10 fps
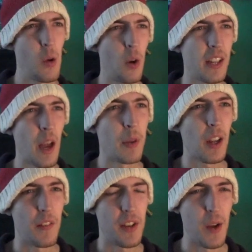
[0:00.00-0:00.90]
One can be
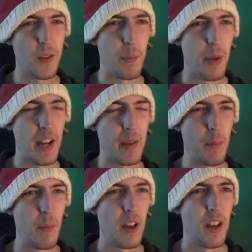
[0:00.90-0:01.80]
good if you use the Beam,
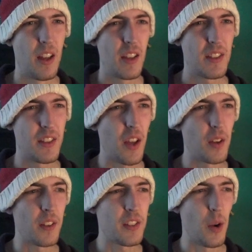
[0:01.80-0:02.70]
so you
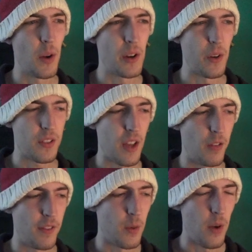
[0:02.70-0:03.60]
can still heal
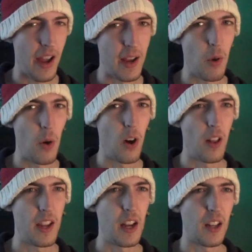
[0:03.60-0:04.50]
yourself in a way while
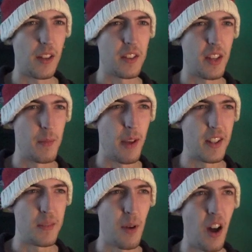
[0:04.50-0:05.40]
healing other
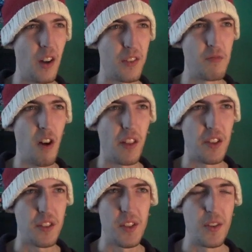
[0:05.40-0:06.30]
teammates, but I'd rather
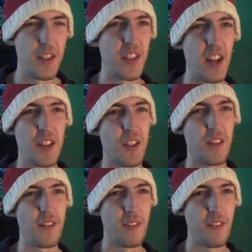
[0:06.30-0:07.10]
just use the station.